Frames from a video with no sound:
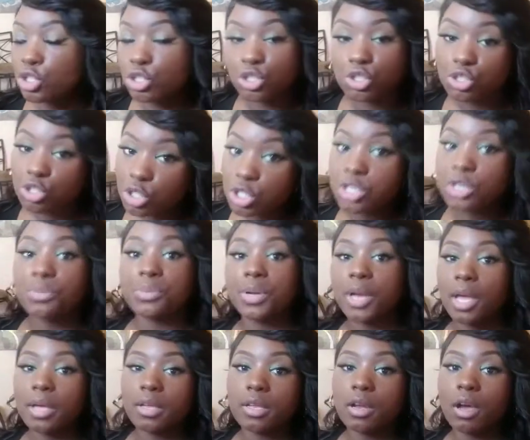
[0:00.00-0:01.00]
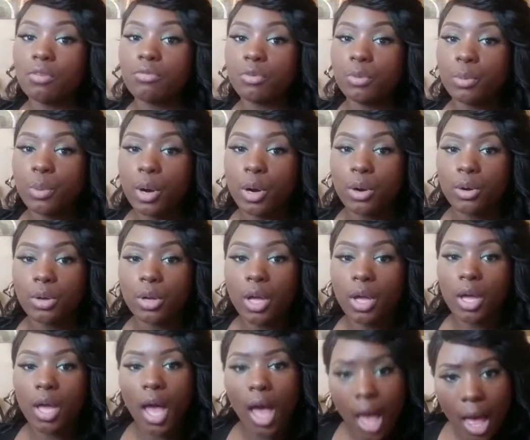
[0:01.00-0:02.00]
usually when I get off of work,
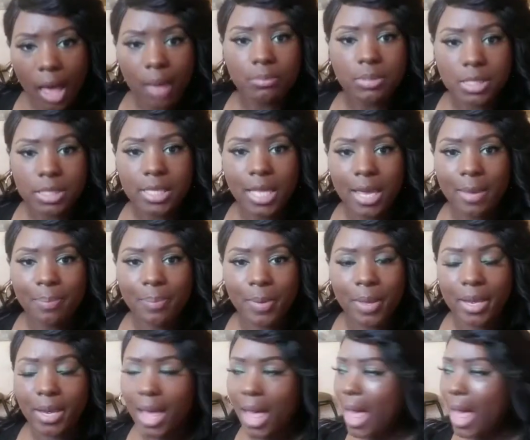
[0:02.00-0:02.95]
I'm sleeping.